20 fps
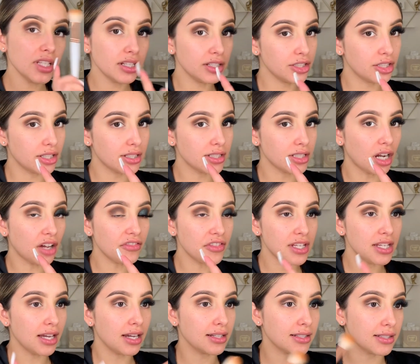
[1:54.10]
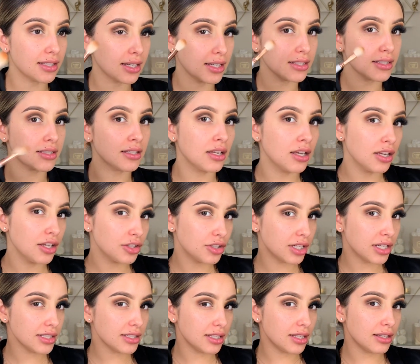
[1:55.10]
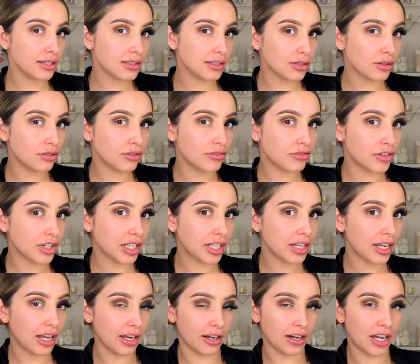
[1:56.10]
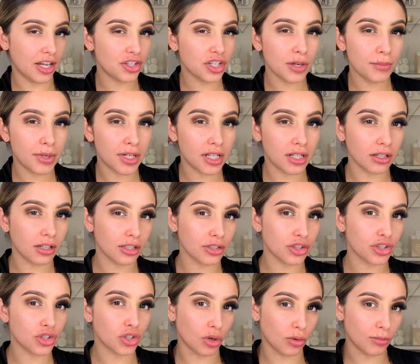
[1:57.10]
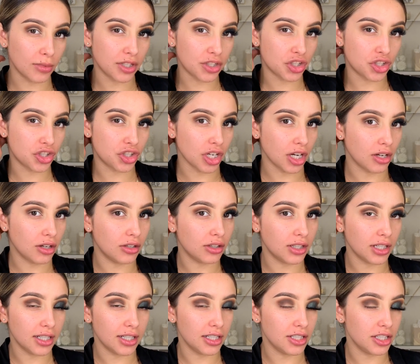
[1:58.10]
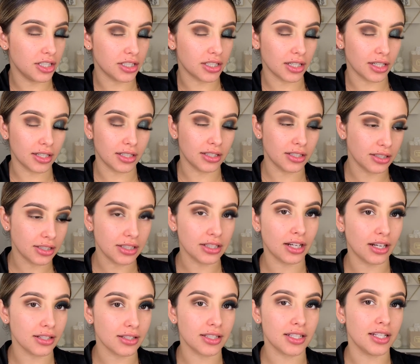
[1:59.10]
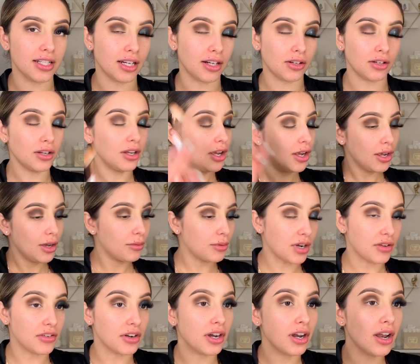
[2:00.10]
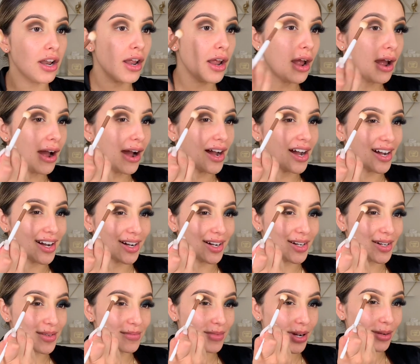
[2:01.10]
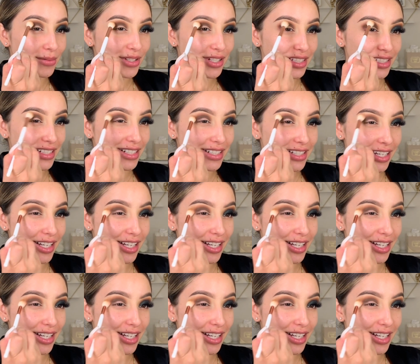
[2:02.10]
dust off the excess. Do you guys see this little freaking hair? I tried putting on so much gel and it just like does not stay down. Whatever. I'm just going to